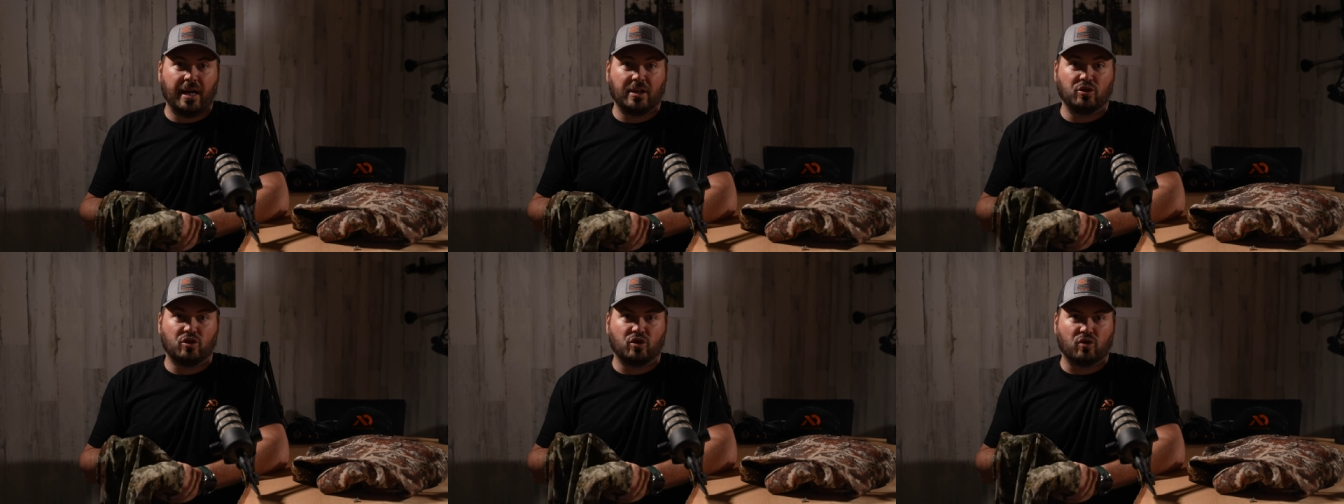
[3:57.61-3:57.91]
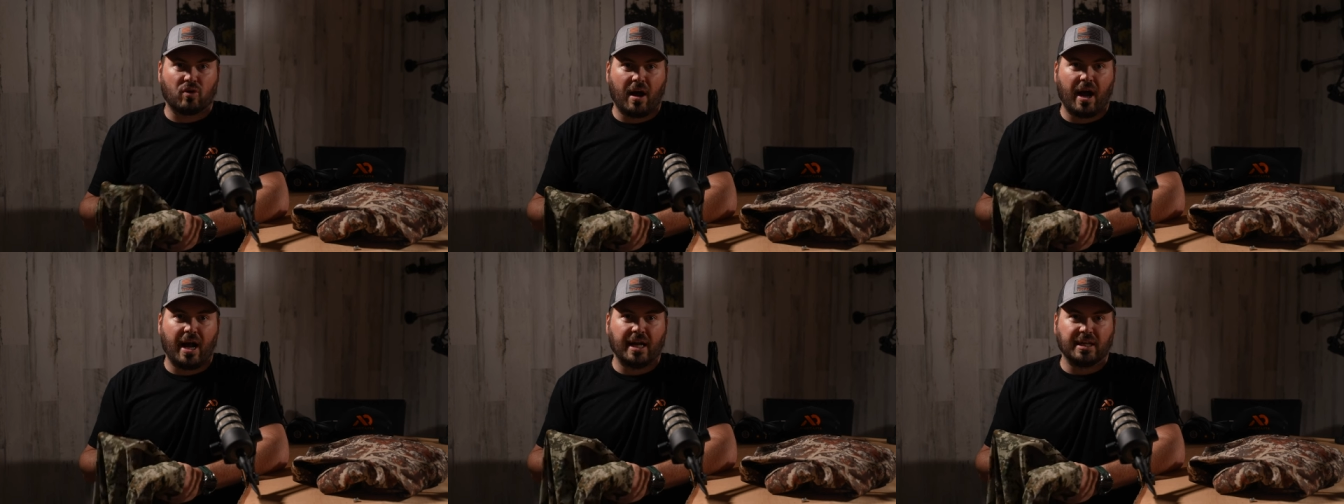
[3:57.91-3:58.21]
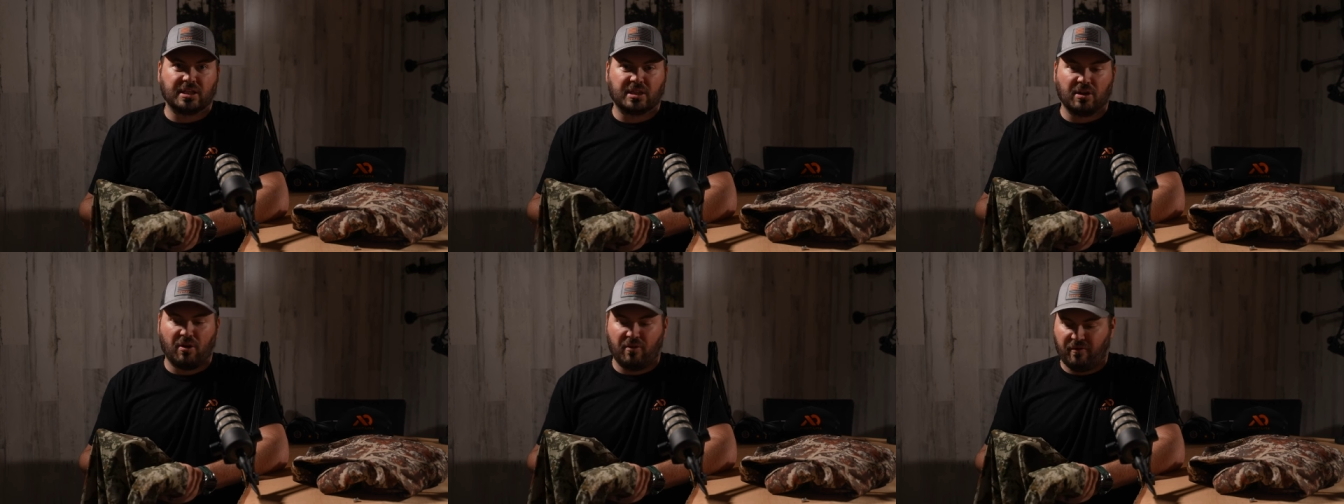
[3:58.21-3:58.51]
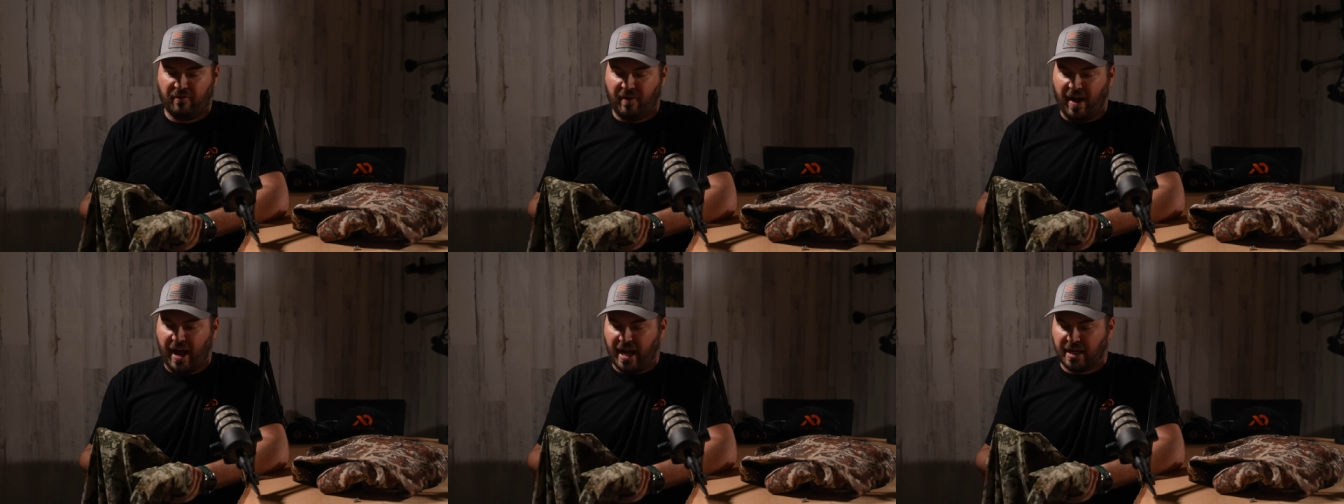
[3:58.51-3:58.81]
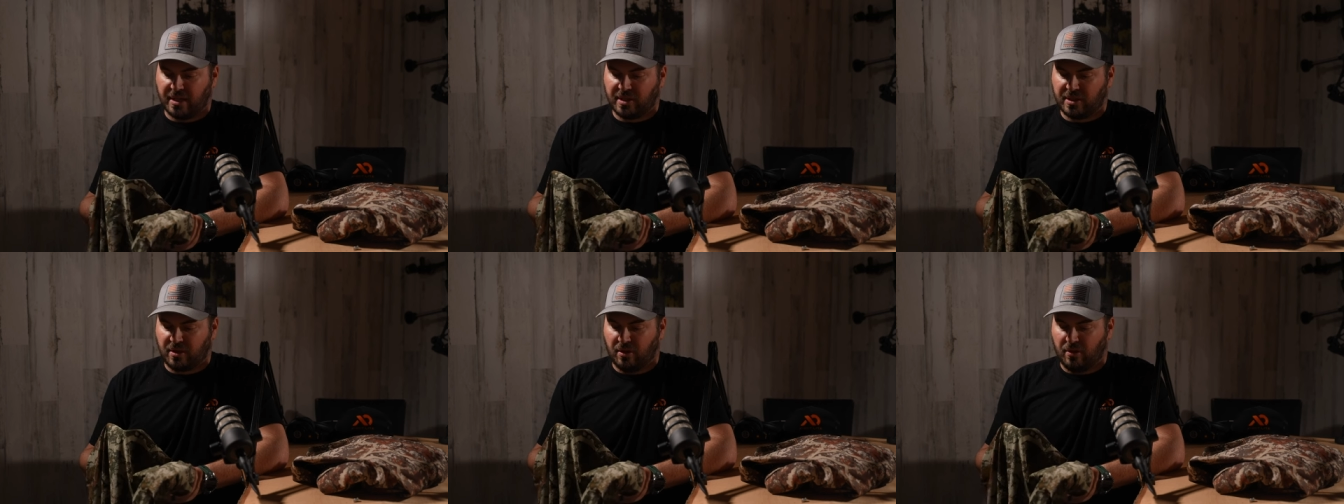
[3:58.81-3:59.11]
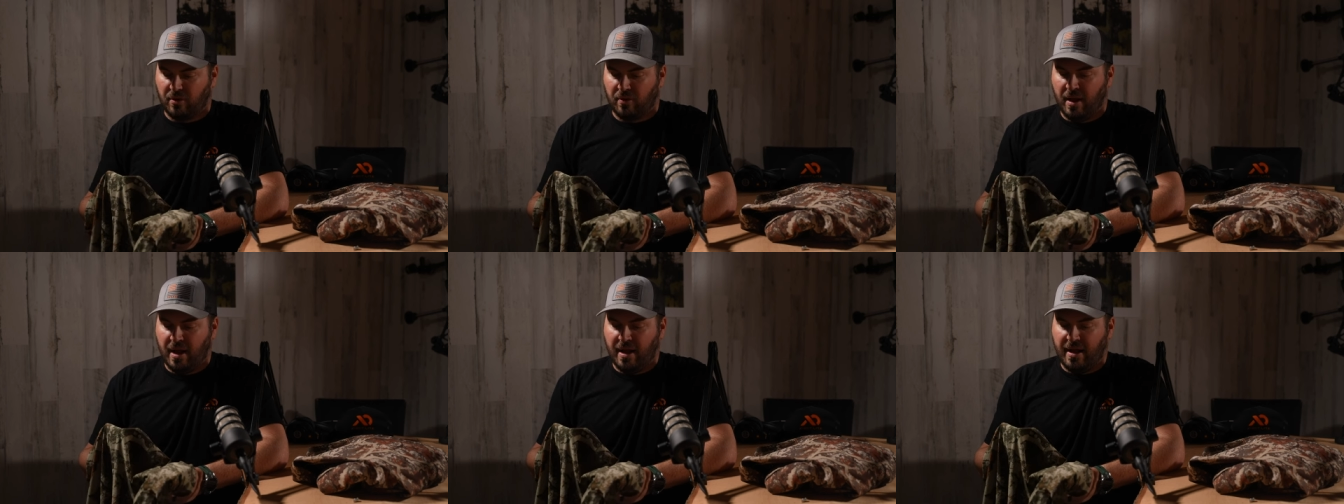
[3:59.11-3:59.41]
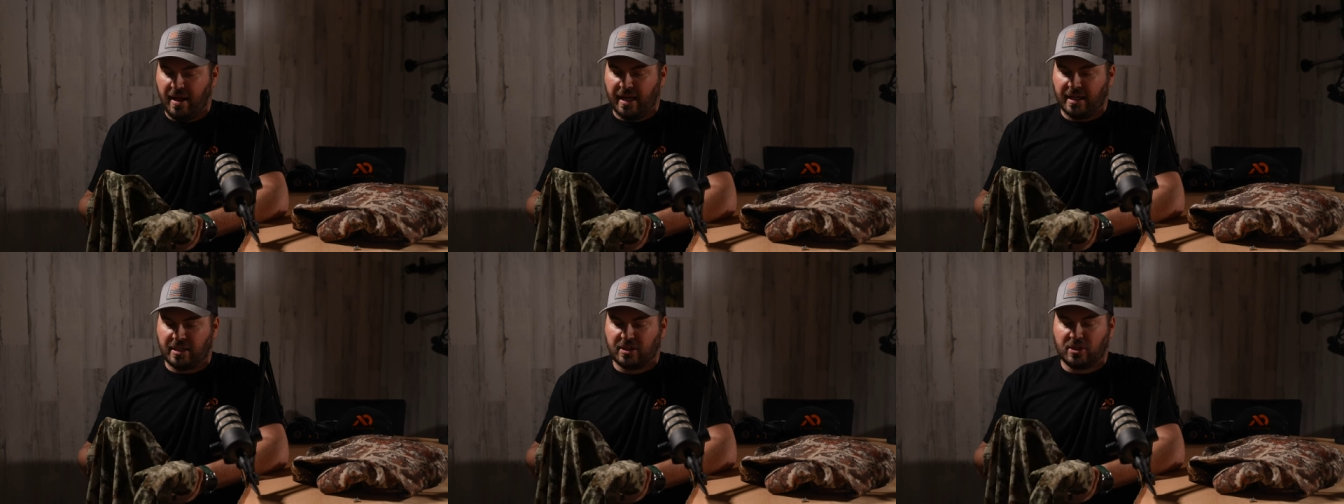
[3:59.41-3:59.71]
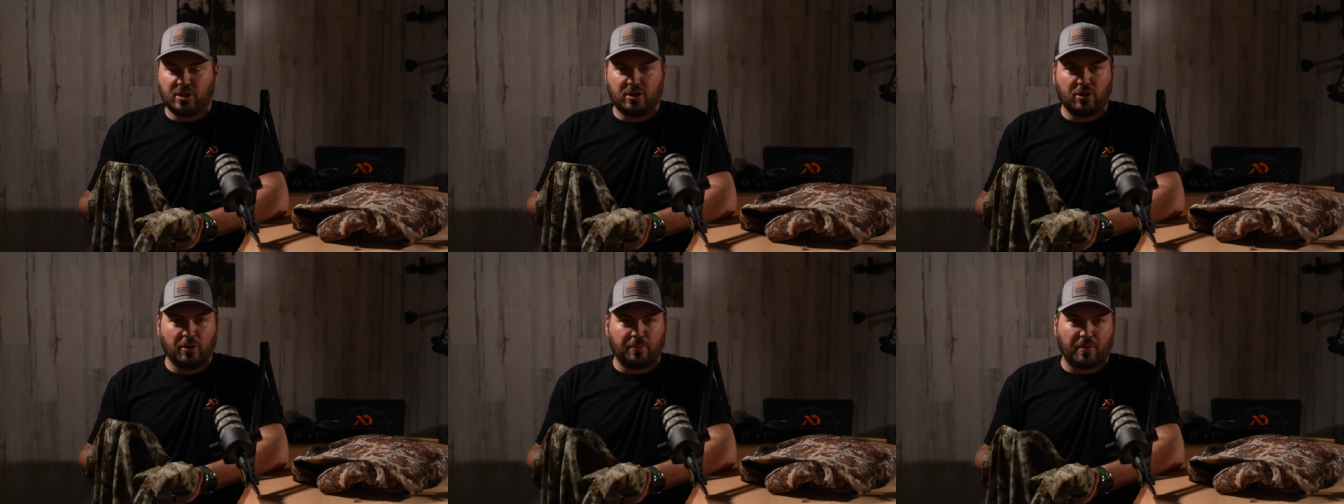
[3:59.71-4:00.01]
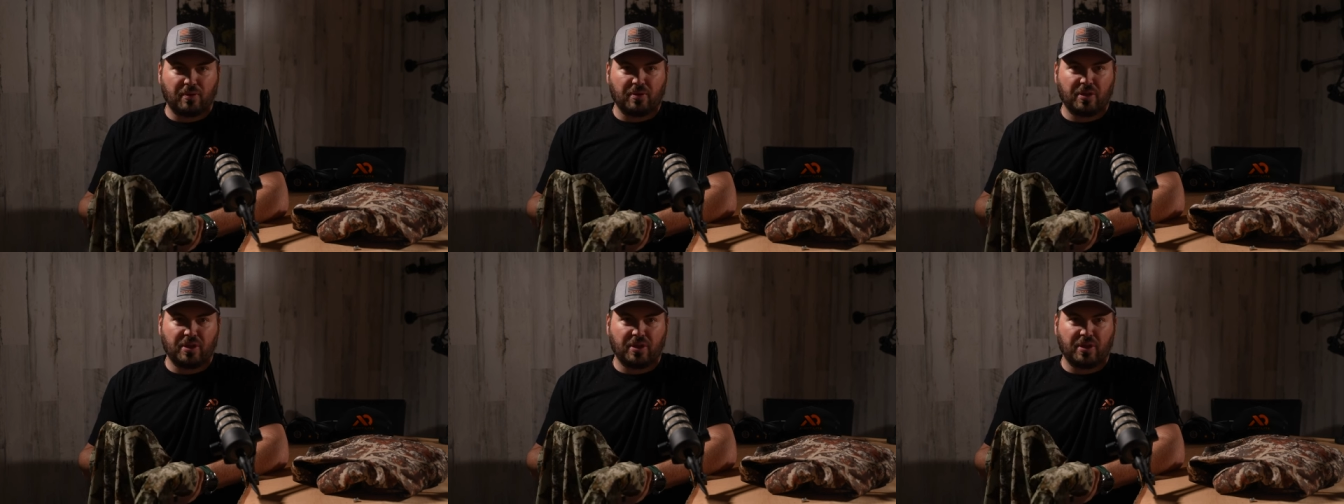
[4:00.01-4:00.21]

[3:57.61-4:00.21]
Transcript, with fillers: and dry so fast. So it's super